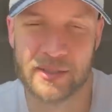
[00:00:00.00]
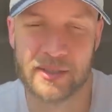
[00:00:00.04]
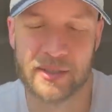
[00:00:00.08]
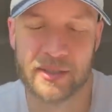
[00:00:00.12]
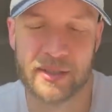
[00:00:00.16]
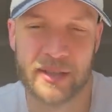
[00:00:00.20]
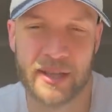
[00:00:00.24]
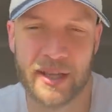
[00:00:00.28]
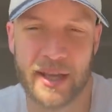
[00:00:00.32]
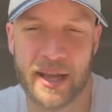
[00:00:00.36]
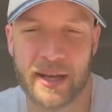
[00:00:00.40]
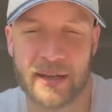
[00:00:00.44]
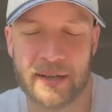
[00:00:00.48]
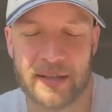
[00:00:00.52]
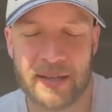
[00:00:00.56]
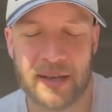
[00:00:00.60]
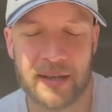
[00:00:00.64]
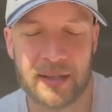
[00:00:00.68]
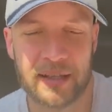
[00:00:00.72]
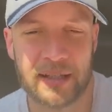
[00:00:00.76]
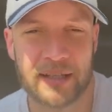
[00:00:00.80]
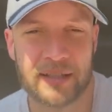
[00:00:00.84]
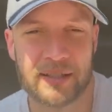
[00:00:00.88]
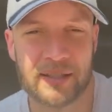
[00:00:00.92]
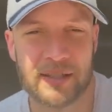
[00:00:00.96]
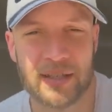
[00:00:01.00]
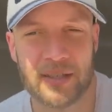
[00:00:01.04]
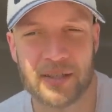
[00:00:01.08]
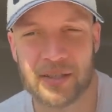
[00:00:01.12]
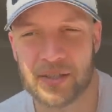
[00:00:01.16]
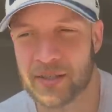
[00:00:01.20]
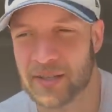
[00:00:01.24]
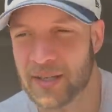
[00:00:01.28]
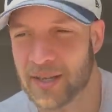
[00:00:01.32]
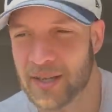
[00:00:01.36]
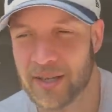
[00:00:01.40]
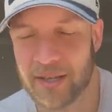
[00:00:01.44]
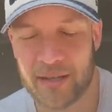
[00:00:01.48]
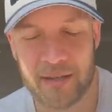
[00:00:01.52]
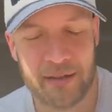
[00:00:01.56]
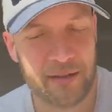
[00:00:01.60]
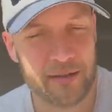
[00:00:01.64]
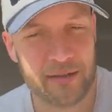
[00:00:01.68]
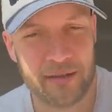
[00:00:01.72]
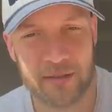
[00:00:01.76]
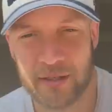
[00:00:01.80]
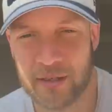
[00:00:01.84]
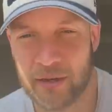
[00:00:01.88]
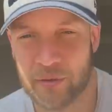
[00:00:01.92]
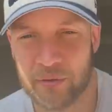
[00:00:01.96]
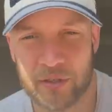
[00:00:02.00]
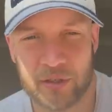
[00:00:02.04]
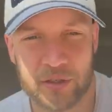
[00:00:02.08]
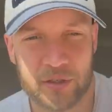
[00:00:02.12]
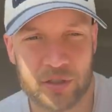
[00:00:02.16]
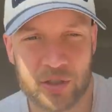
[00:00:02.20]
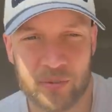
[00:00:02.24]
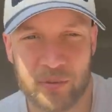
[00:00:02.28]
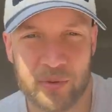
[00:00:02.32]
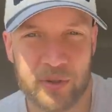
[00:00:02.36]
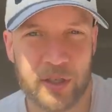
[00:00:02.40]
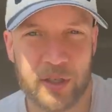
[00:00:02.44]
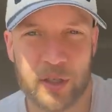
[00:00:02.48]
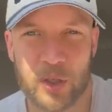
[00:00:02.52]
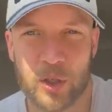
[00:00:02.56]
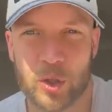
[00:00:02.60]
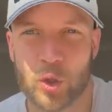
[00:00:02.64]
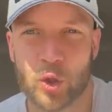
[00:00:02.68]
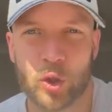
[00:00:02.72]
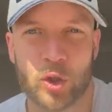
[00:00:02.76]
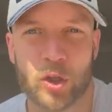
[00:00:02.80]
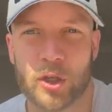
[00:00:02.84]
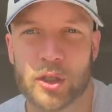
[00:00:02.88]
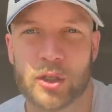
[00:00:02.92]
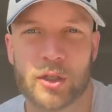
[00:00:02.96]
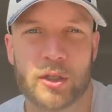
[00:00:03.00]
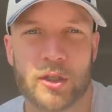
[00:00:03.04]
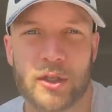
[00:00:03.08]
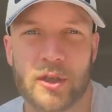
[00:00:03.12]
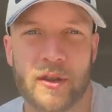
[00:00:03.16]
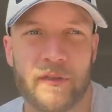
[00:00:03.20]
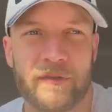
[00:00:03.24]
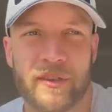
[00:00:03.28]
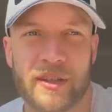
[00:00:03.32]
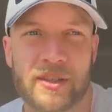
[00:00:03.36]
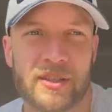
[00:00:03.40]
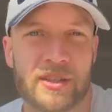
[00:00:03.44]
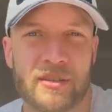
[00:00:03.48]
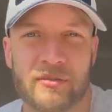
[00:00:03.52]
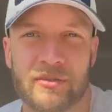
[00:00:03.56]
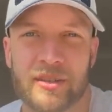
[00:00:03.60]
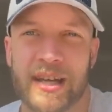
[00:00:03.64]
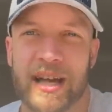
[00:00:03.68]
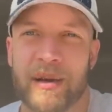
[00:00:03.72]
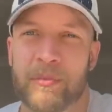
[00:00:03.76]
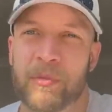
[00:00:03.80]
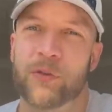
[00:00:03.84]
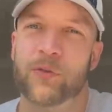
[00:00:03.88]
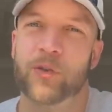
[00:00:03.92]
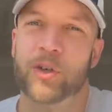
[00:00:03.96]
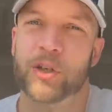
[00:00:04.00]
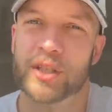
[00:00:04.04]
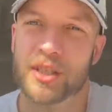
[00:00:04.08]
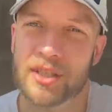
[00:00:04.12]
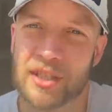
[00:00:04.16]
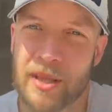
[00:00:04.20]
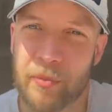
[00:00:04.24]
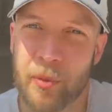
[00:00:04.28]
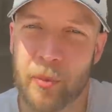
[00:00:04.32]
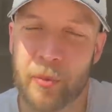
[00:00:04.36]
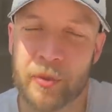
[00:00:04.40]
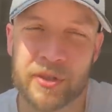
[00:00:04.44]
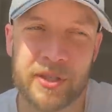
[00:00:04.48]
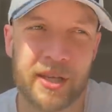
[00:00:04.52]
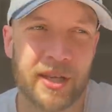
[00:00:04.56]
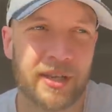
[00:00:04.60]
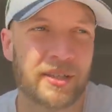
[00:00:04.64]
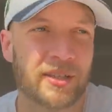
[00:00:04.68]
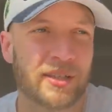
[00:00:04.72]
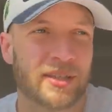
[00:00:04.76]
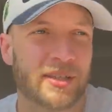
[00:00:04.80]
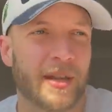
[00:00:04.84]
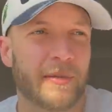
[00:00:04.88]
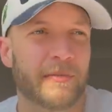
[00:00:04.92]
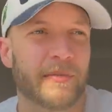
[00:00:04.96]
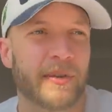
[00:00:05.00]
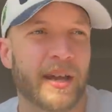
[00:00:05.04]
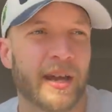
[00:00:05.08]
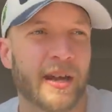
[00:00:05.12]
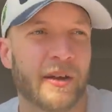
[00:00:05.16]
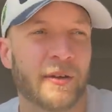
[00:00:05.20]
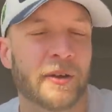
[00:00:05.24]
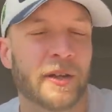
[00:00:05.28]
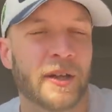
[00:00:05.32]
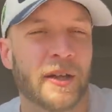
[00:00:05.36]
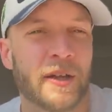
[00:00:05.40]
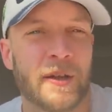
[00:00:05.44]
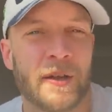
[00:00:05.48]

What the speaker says: that he had at the end of last season. You know, that some of the younger offensive linemen have got to step up and take a step now.